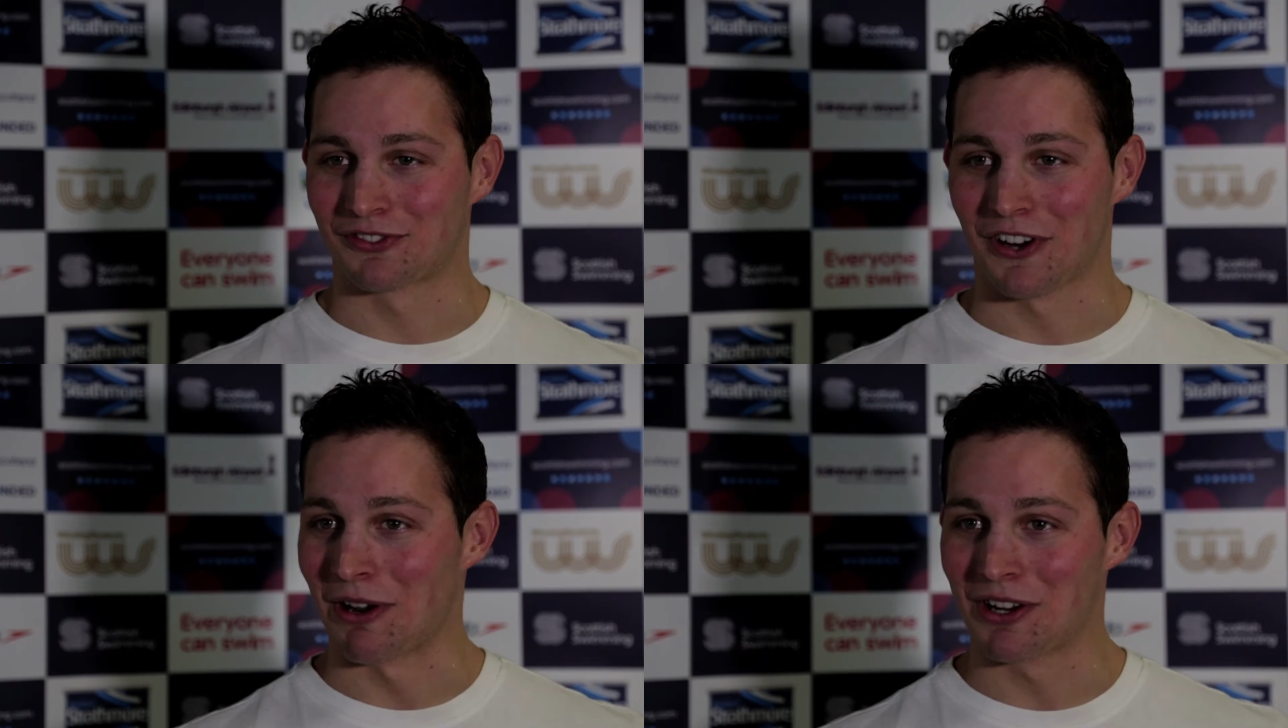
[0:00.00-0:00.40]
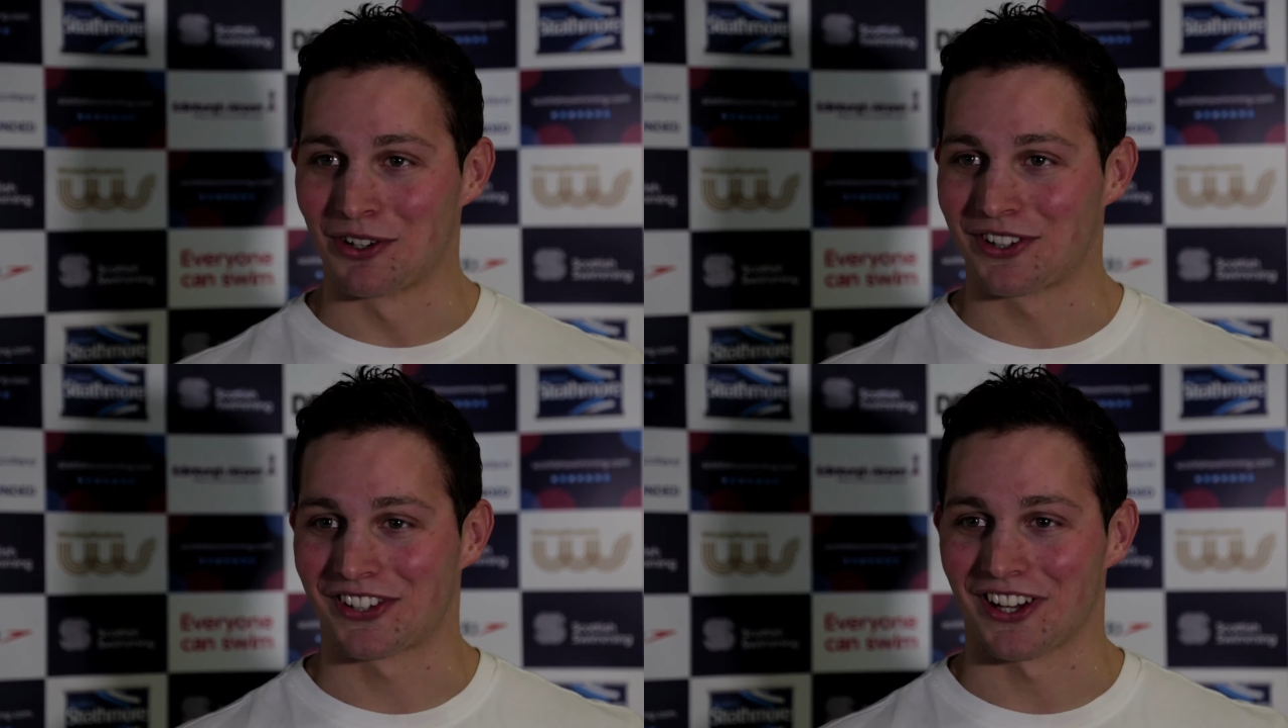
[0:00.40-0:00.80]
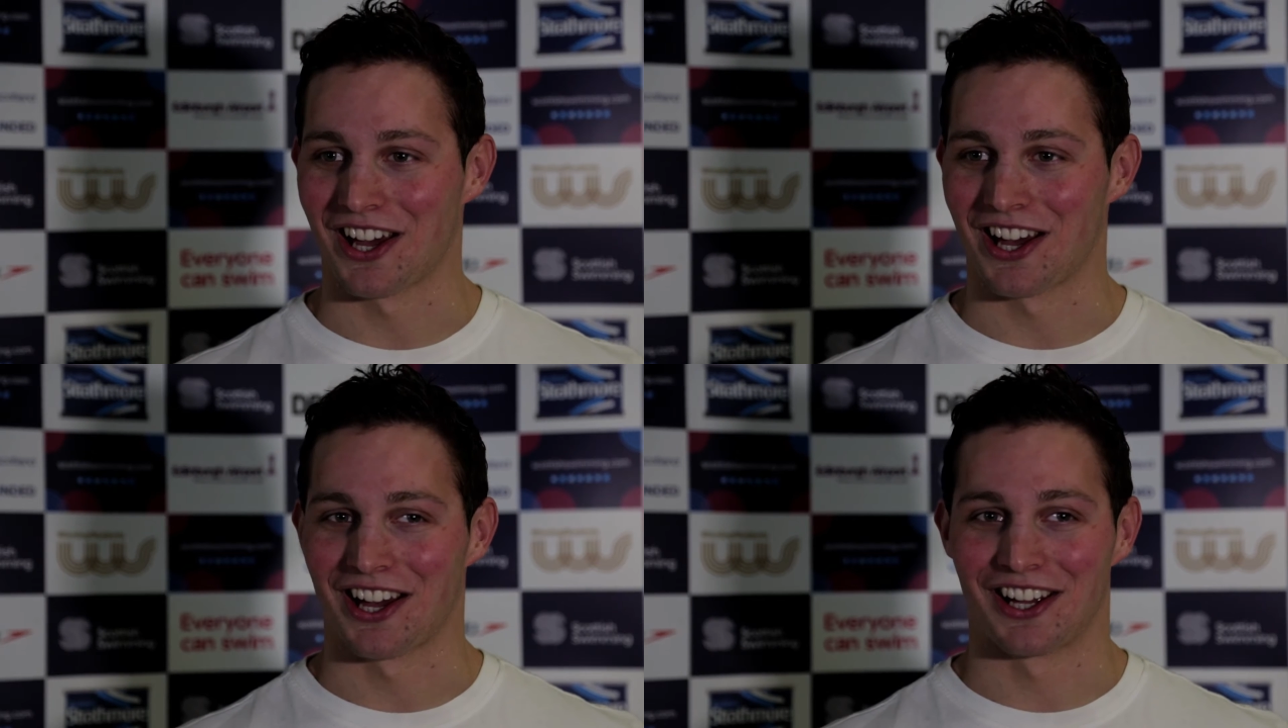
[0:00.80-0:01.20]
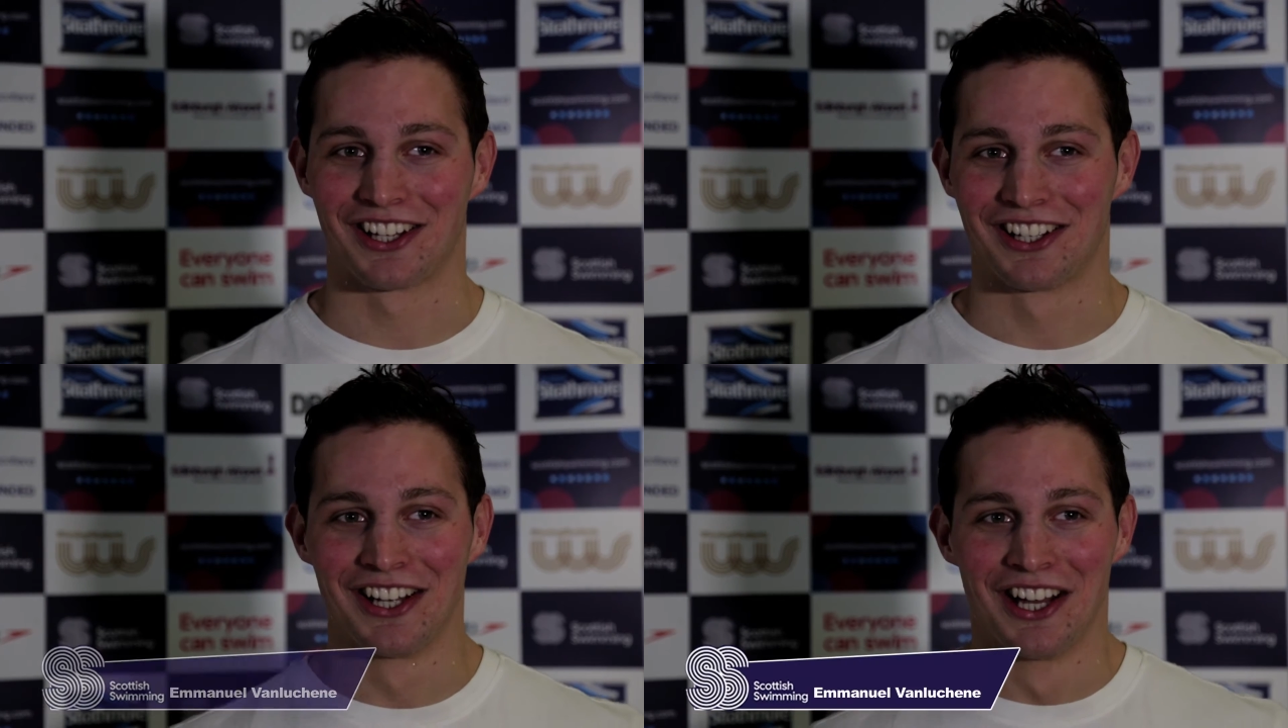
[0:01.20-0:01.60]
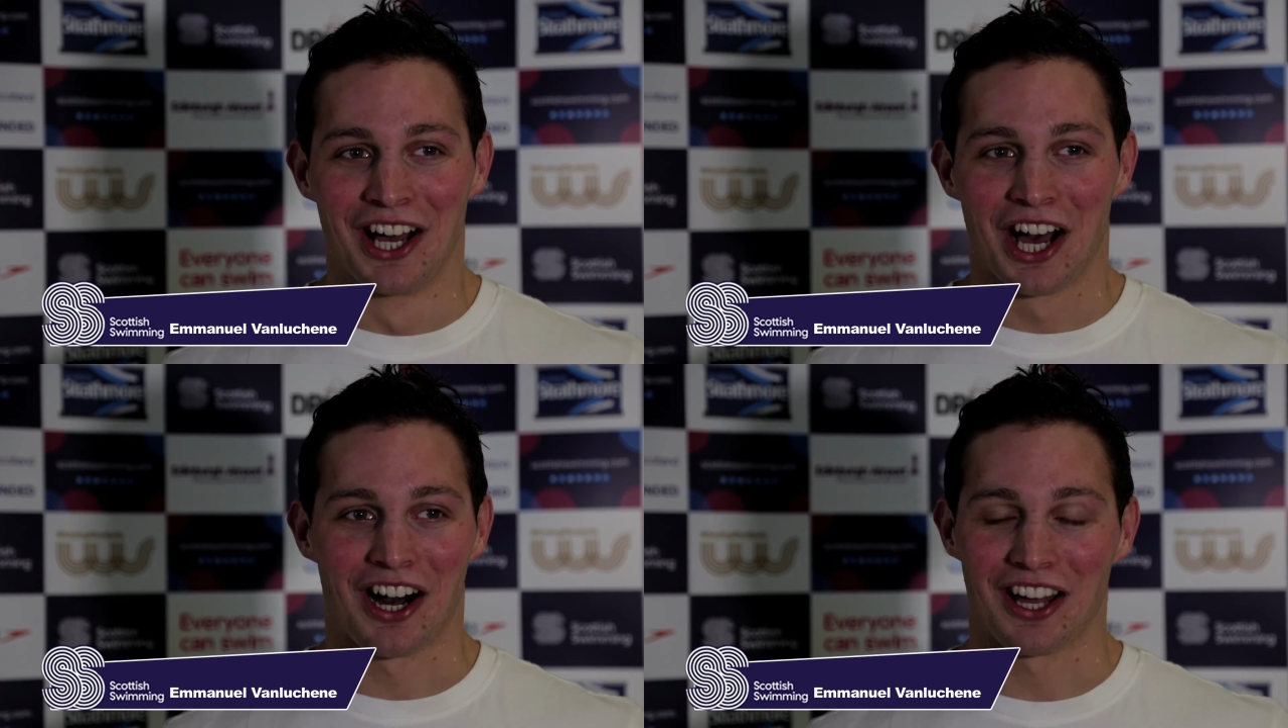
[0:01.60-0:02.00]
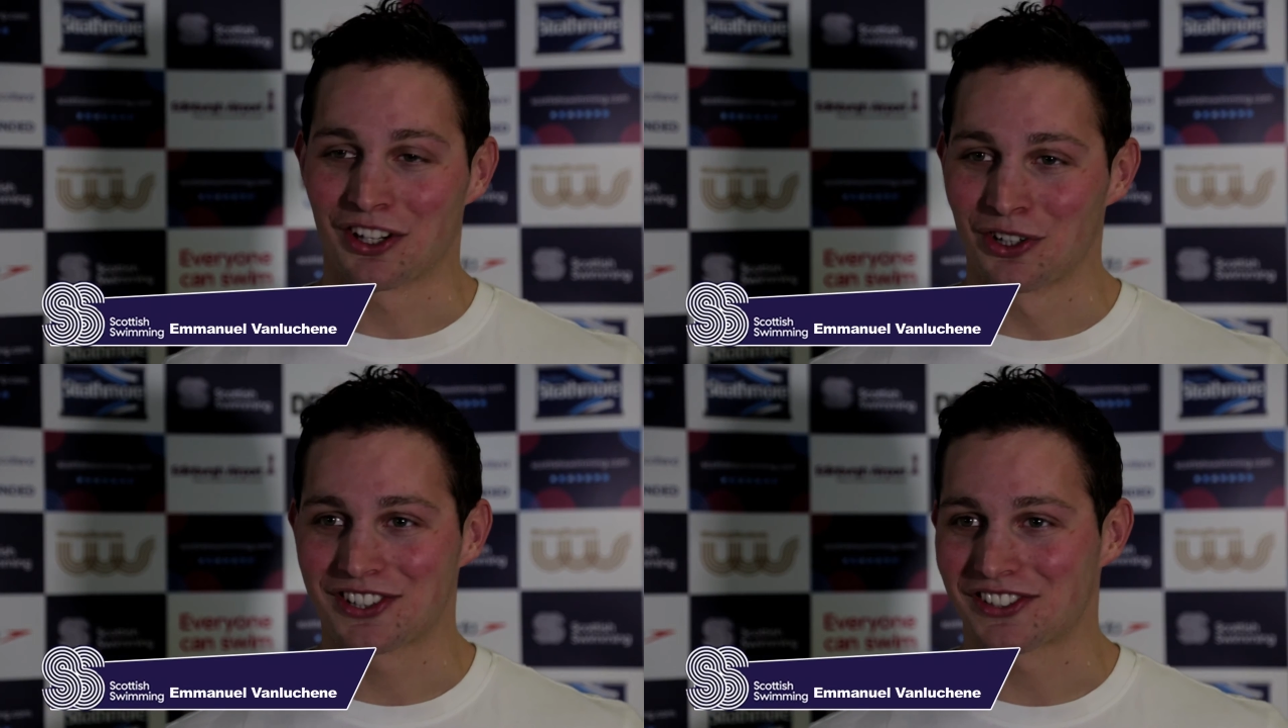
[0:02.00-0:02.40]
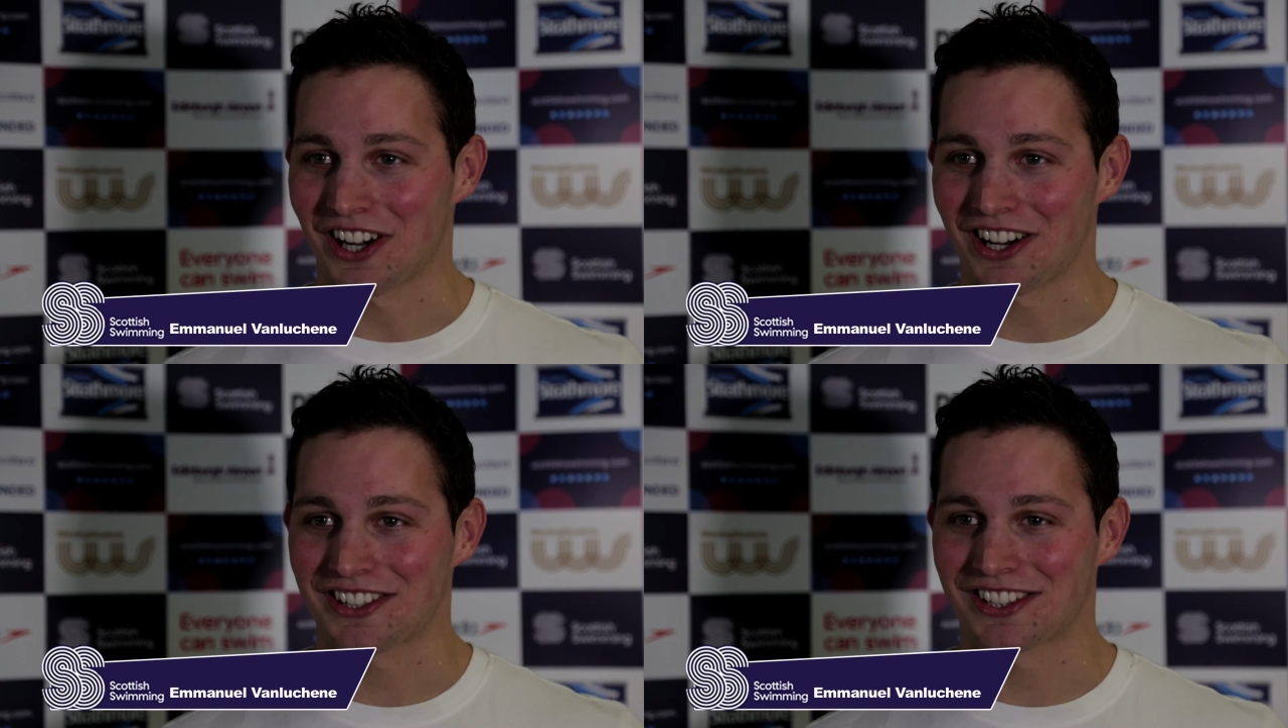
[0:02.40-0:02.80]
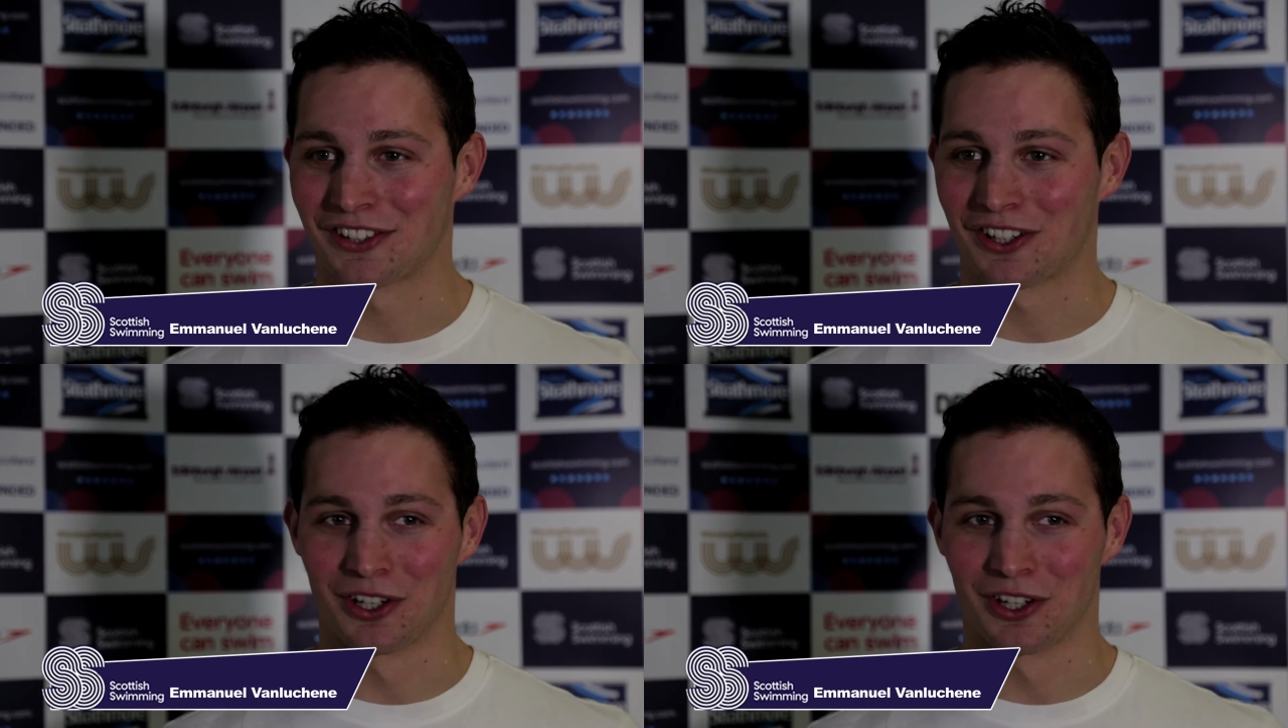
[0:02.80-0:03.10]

It was very good. Uh, I had a good start,